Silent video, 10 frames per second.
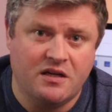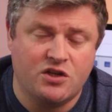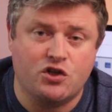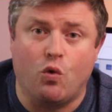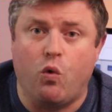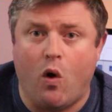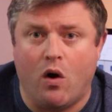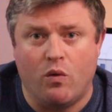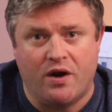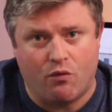So
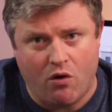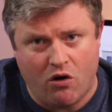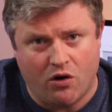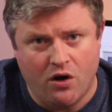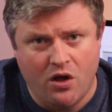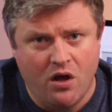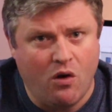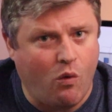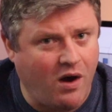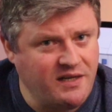what went wrong?
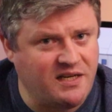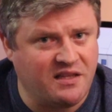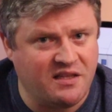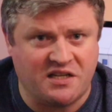Why didn't